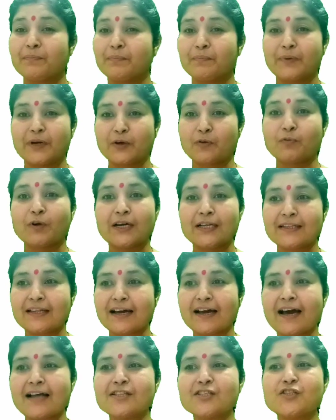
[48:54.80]
But what is the
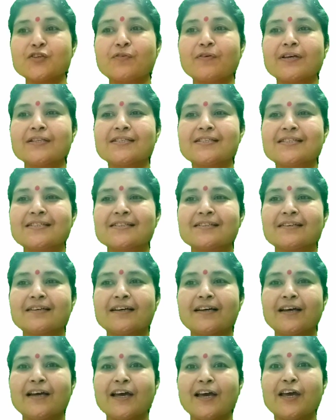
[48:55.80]
consequence?
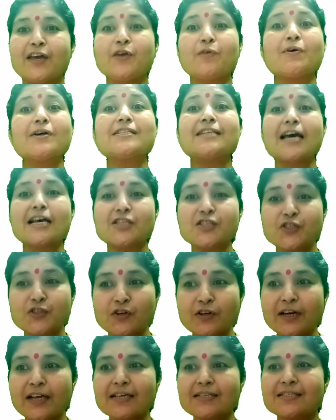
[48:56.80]
He was
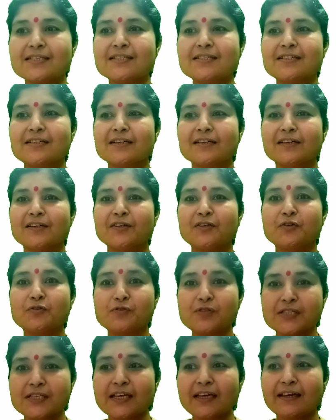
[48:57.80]
astonished to
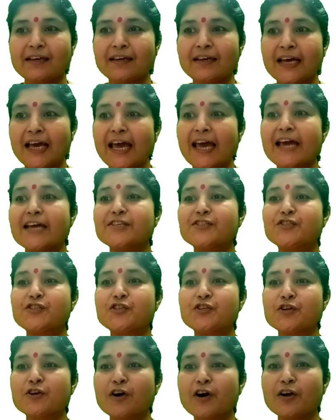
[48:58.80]
see a
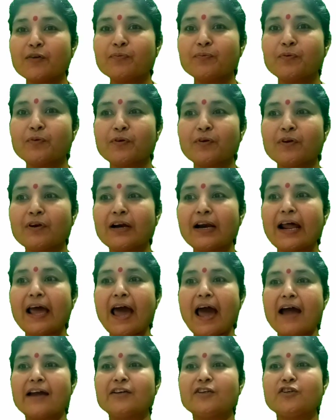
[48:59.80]
cheerful
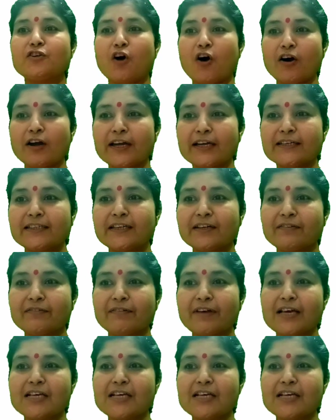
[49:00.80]
and talkative